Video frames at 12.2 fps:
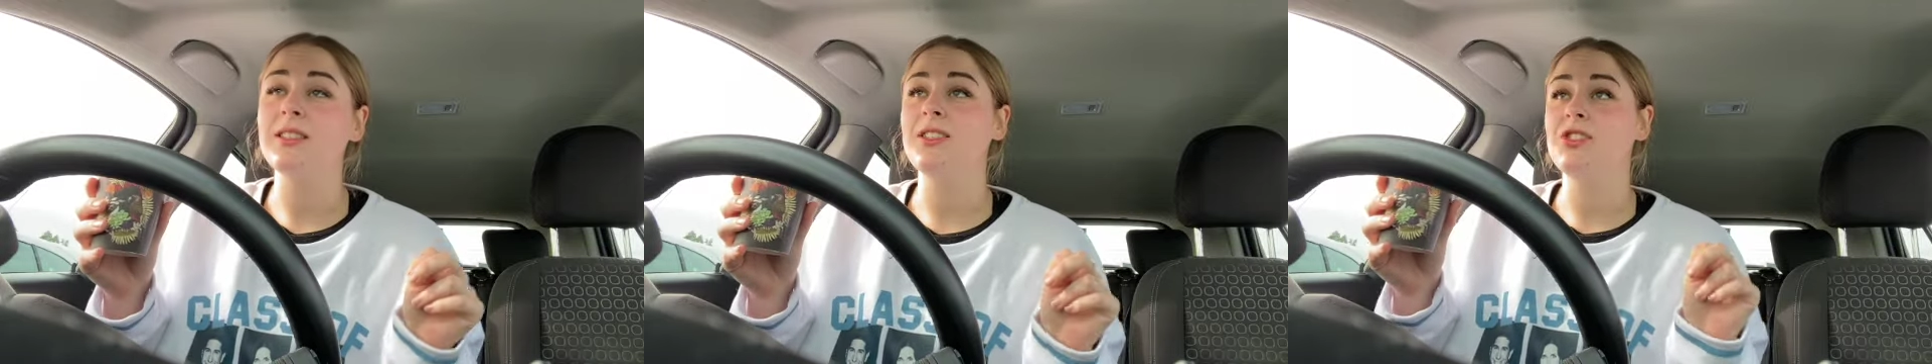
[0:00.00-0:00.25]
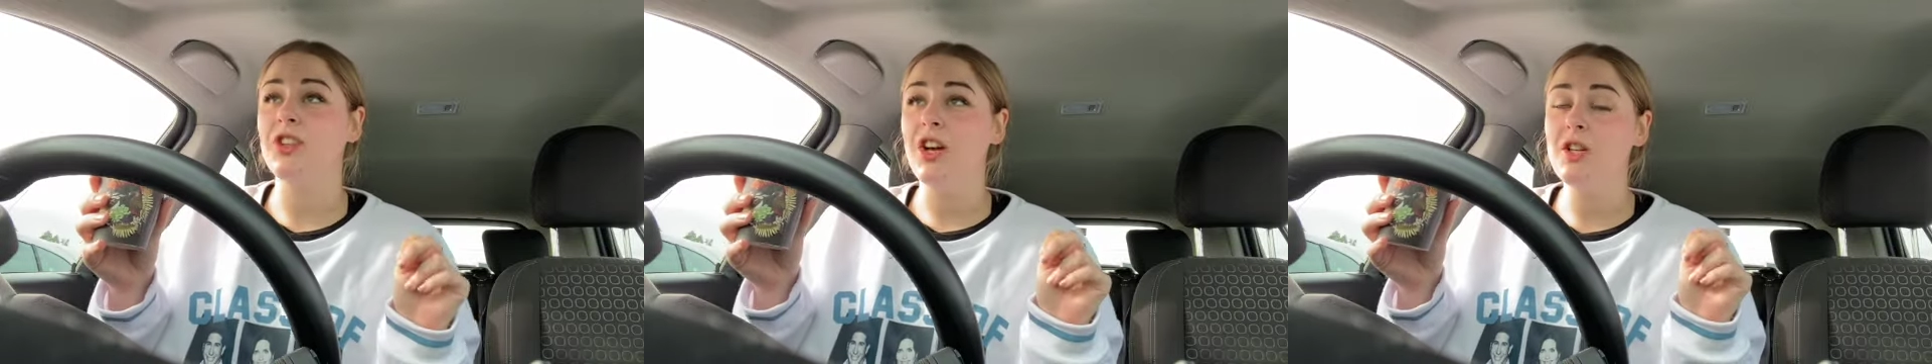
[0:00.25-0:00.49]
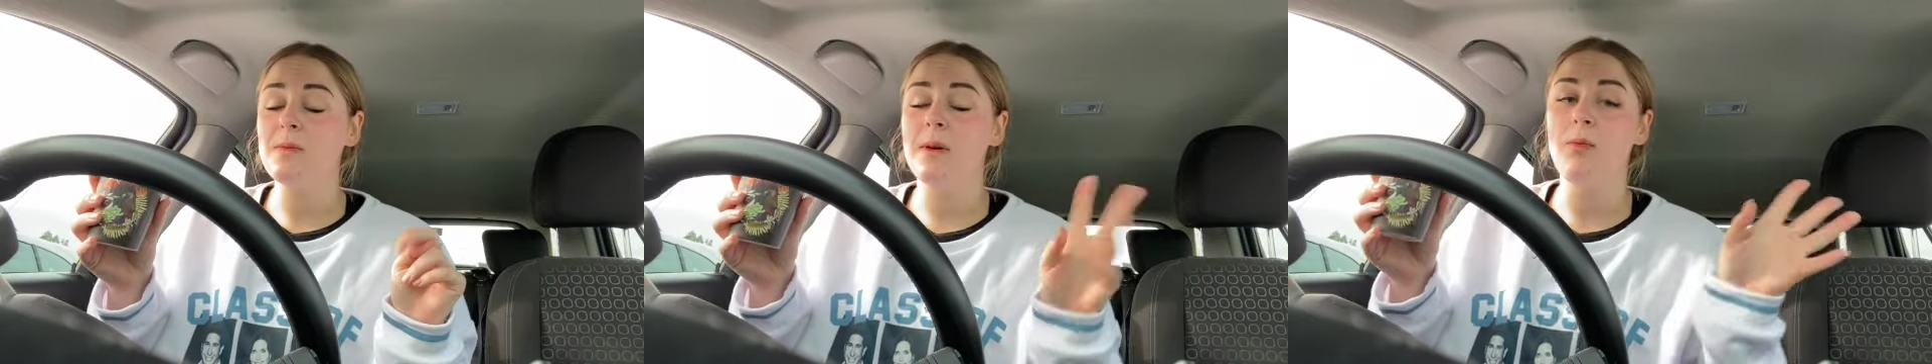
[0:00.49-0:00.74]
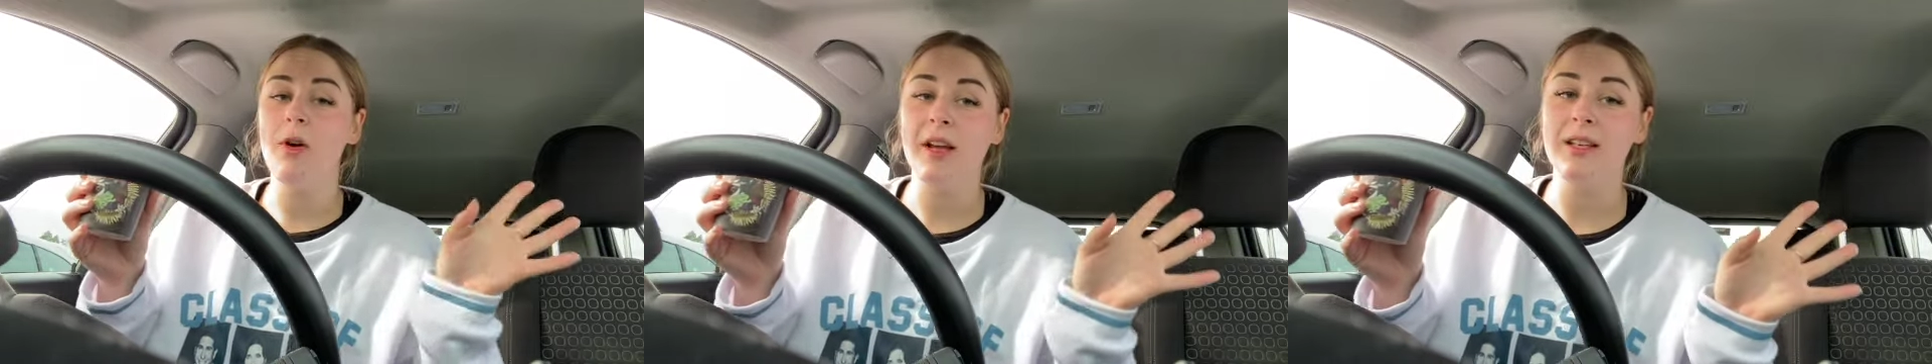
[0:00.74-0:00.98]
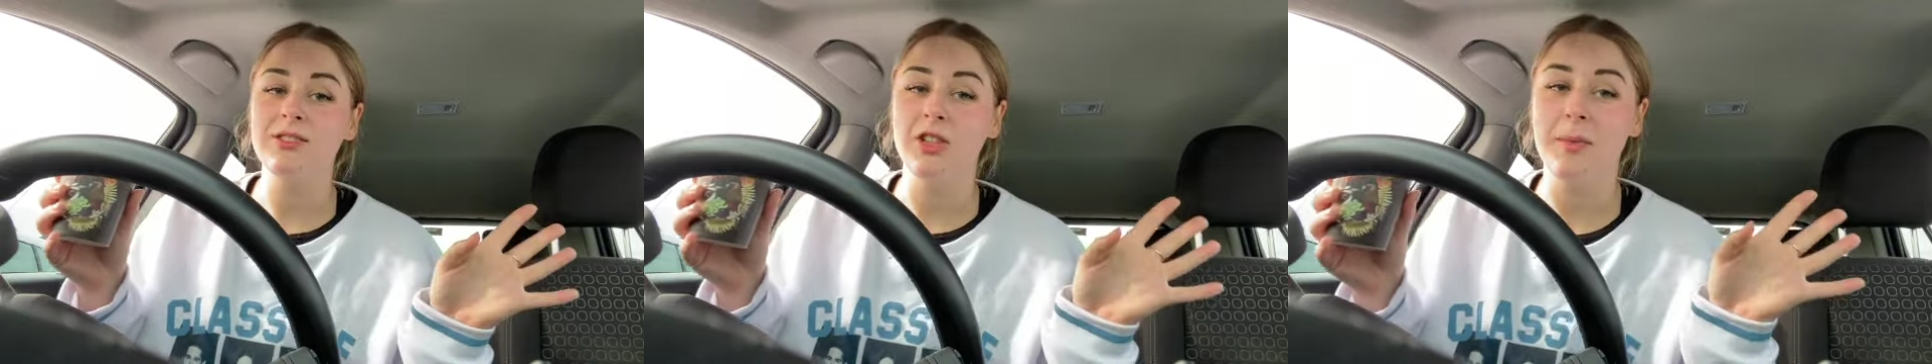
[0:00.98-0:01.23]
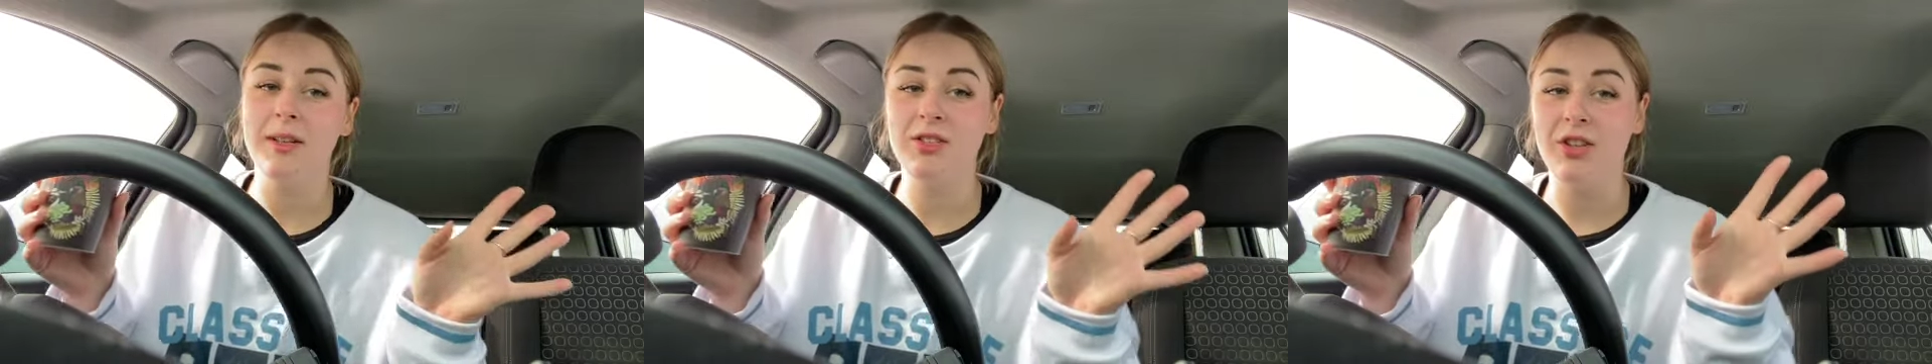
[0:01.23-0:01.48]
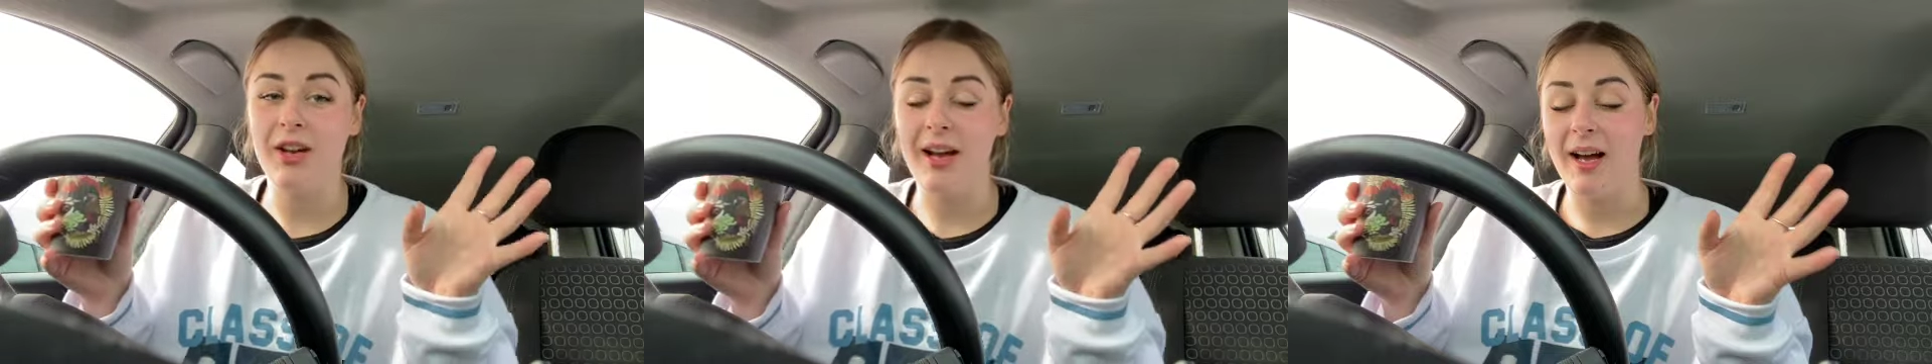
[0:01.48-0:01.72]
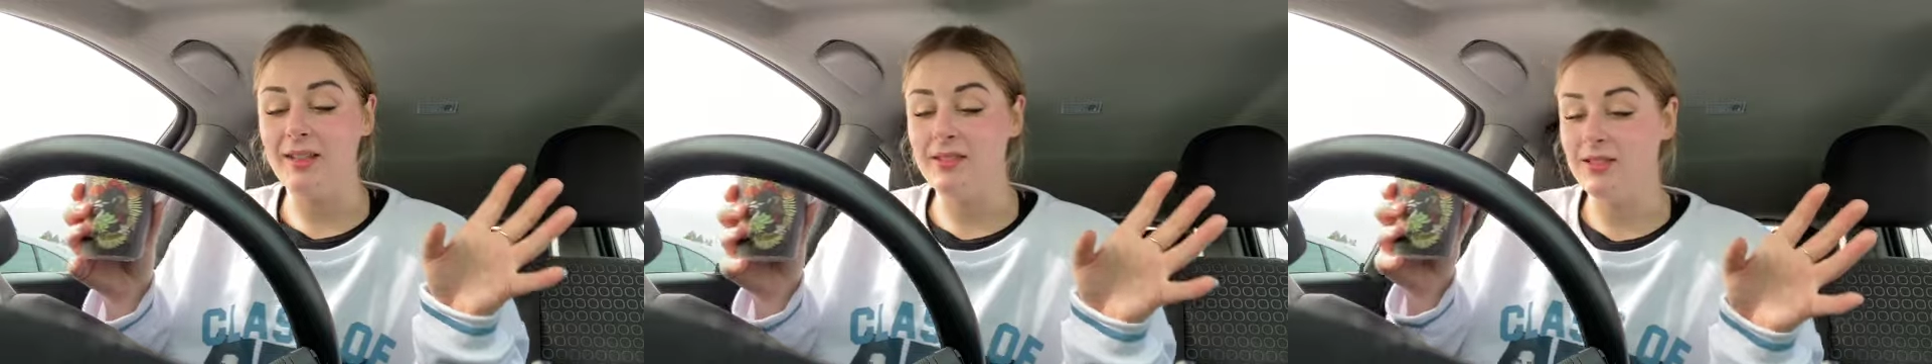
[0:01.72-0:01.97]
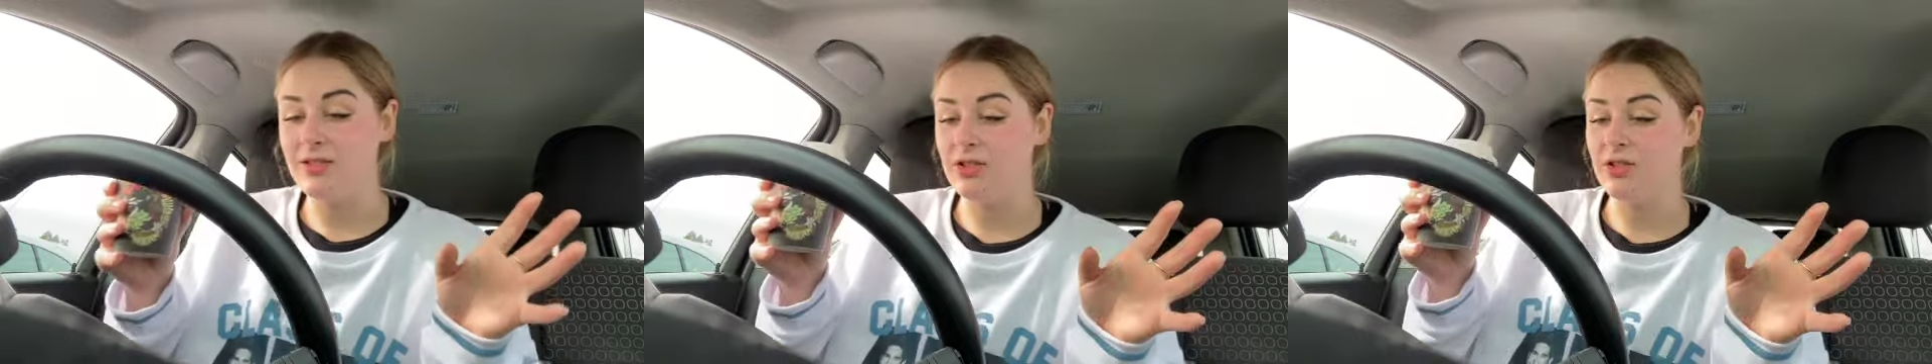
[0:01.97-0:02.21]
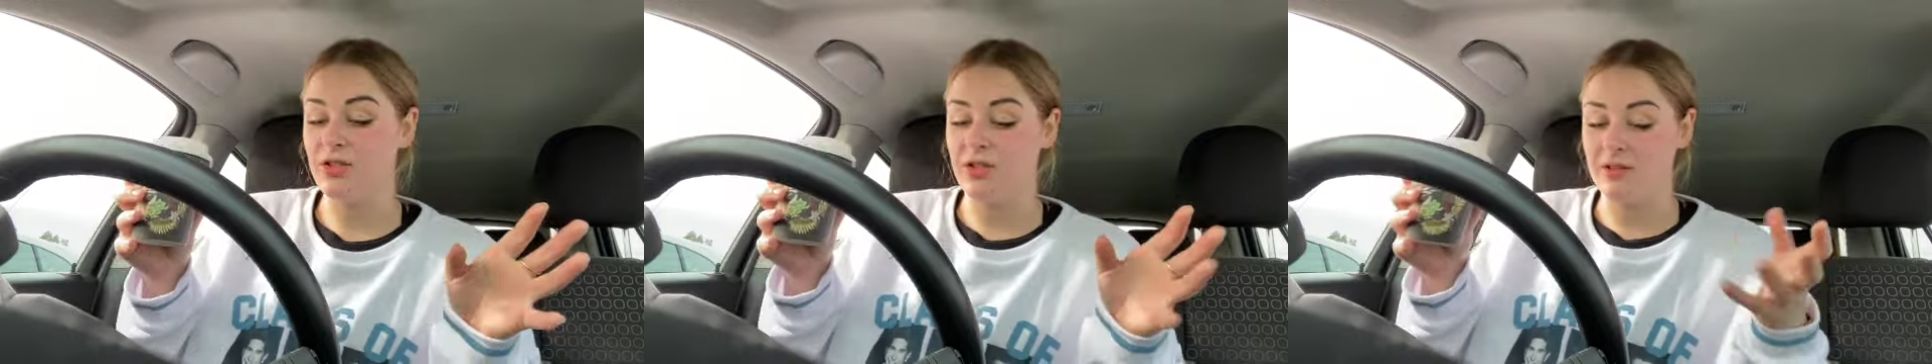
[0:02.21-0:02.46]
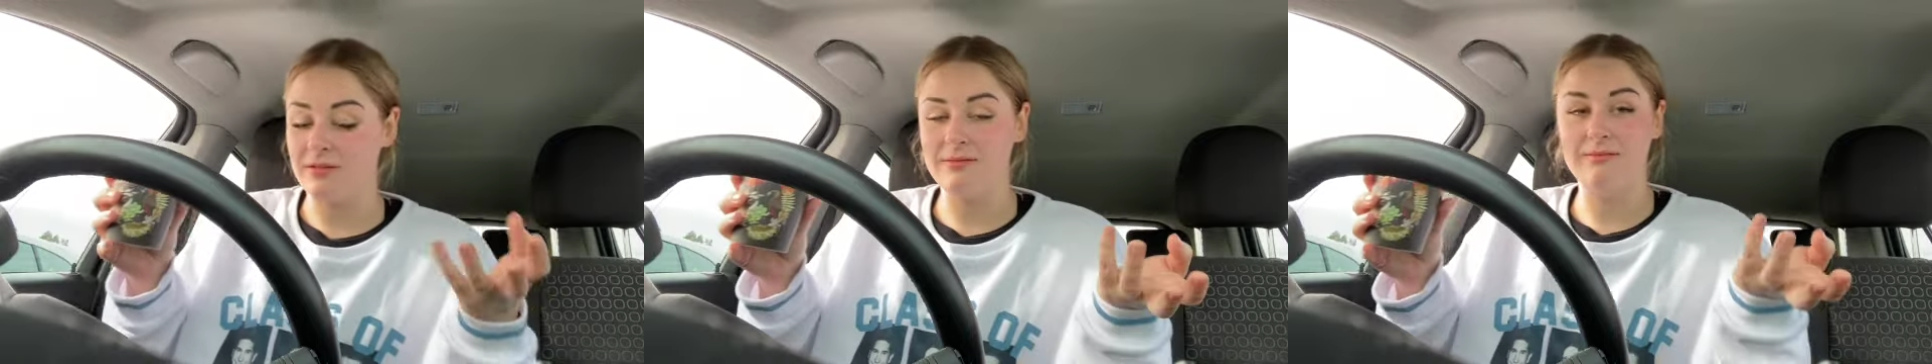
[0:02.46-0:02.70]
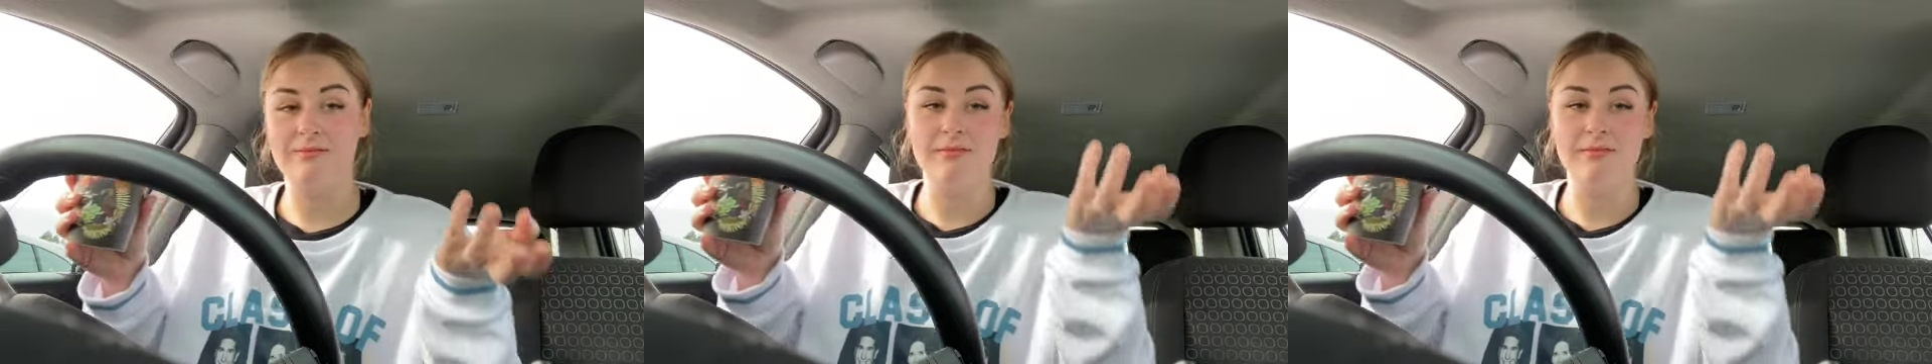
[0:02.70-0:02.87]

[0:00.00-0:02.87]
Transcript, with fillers: because your girl's been working so much that her house has just gone.